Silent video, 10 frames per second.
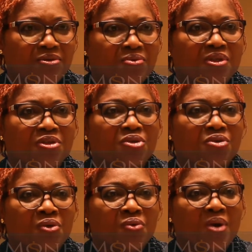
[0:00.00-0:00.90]
So
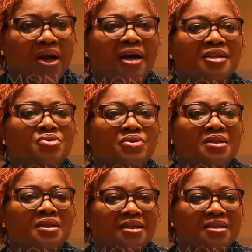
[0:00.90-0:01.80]
why aren't
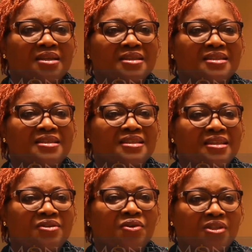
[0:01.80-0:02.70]
we
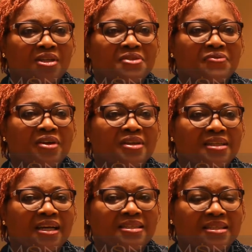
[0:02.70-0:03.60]
transitioning or
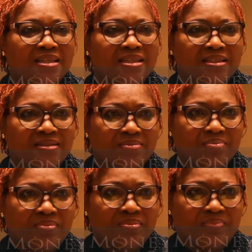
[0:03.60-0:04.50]
transferring that
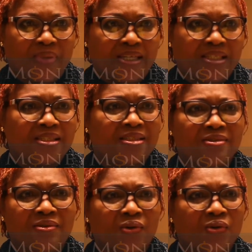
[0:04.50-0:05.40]

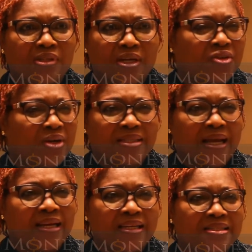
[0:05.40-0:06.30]
passion or natural
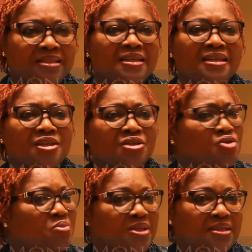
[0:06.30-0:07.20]
talent
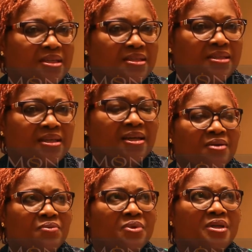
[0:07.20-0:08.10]
into business.
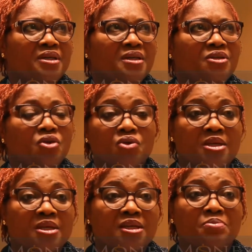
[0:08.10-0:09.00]
We don't
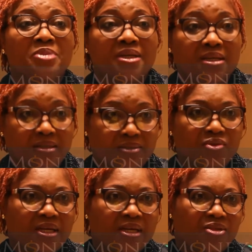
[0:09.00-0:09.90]
think big
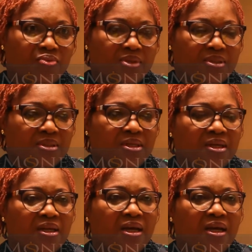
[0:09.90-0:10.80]
to start with.
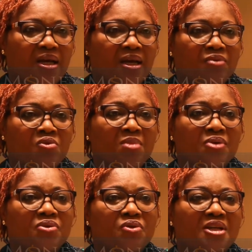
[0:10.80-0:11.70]
A
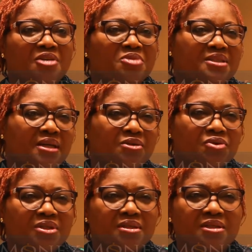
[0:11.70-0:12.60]
woman will say, well, let me start
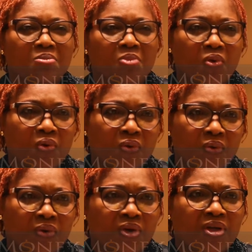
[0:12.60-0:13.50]
doing this
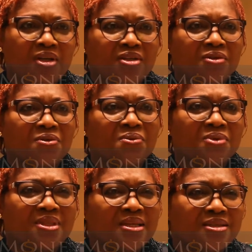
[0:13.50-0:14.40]
small. You know,
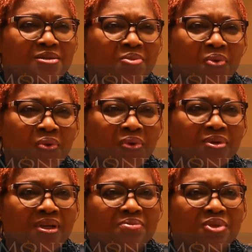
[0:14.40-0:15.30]
we think small,
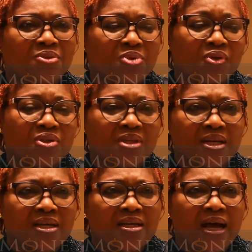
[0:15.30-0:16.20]
let me, because
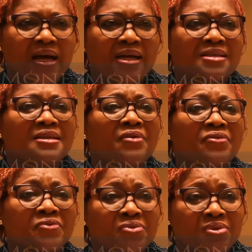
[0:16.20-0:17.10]
our hands are
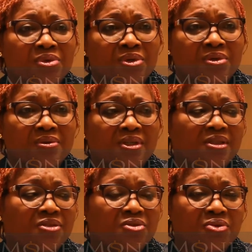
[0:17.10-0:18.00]
full. You're
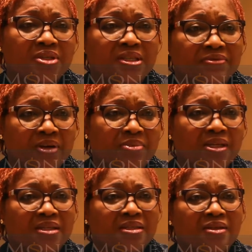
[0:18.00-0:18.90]
trying to raise a
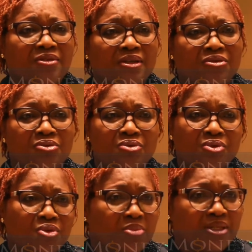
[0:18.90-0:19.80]
family, you're trying to do
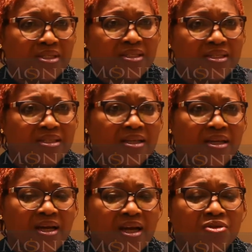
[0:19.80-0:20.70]
so many things.
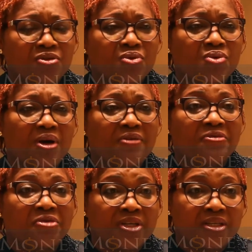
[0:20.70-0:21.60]
And so you are
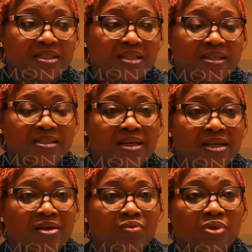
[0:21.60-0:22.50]
afraid that
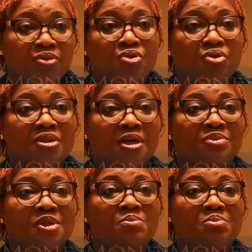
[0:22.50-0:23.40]
when you do
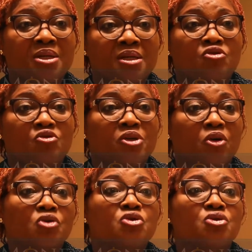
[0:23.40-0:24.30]
something big, you'll be
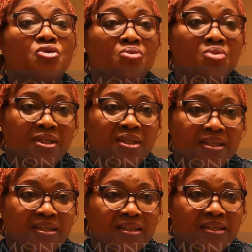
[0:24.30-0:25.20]
consumed
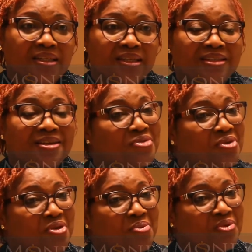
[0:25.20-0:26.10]
in the
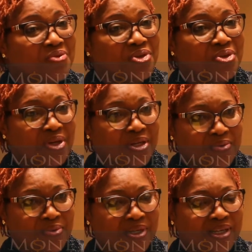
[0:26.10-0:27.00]
volume of what you are
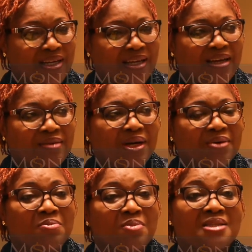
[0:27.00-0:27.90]
doing.
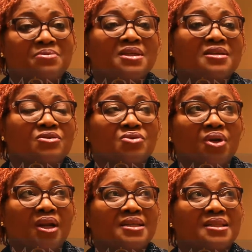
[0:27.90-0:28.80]
But we must begin to
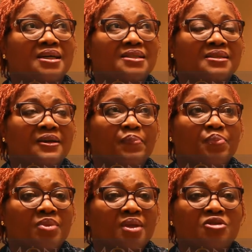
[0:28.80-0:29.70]
learn that
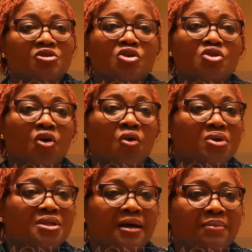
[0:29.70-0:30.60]
it's not
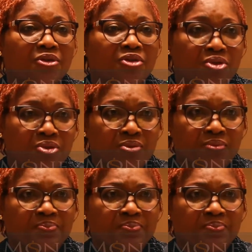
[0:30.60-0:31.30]
always about you.